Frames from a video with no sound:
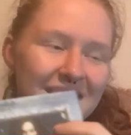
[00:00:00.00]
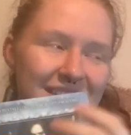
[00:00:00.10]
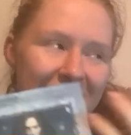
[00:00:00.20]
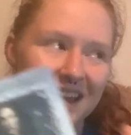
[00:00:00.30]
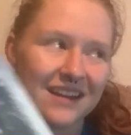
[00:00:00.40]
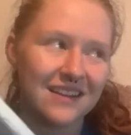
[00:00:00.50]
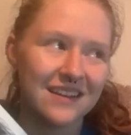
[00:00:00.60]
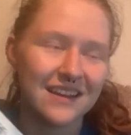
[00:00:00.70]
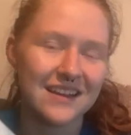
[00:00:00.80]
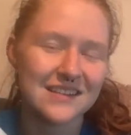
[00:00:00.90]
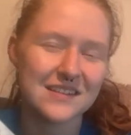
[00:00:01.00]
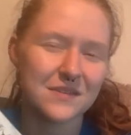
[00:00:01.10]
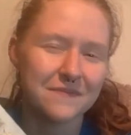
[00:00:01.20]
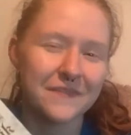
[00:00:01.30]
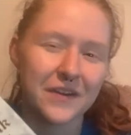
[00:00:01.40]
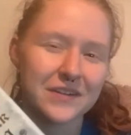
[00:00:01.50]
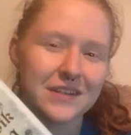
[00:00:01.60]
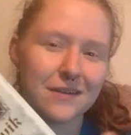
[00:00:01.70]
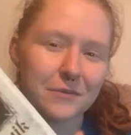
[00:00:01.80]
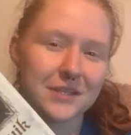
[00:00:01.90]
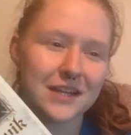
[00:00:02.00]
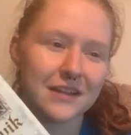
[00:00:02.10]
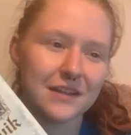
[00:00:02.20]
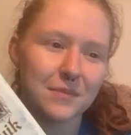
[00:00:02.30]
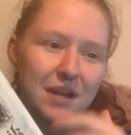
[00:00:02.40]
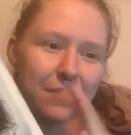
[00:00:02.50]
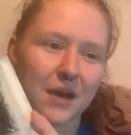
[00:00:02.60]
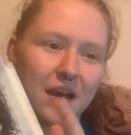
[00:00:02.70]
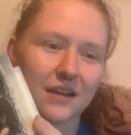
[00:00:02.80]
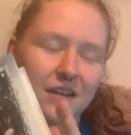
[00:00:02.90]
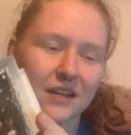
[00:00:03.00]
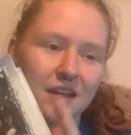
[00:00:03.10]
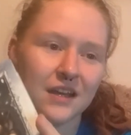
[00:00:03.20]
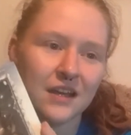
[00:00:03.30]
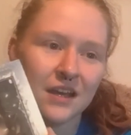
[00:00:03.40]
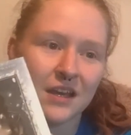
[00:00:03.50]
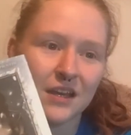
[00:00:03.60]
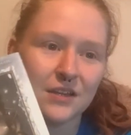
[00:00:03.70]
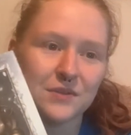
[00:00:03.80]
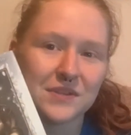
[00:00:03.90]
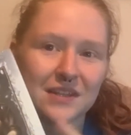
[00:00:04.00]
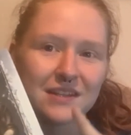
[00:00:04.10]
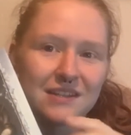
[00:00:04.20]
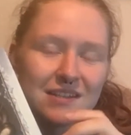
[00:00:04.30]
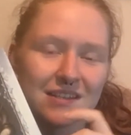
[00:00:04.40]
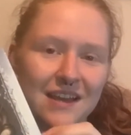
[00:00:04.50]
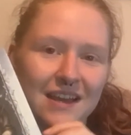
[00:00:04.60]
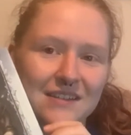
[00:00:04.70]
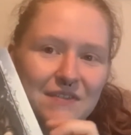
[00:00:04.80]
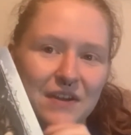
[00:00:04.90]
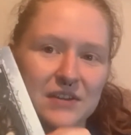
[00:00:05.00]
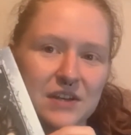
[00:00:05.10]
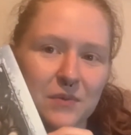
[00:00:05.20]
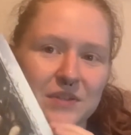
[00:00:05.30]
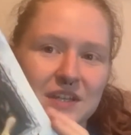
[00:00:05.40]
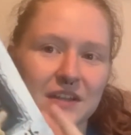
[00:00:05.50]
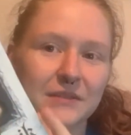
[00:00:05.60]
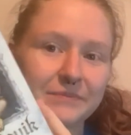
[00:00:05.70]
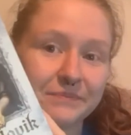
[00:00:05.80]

technically I guess is a fairy tale retelling, but I'm not using this as a fairy tale retelling.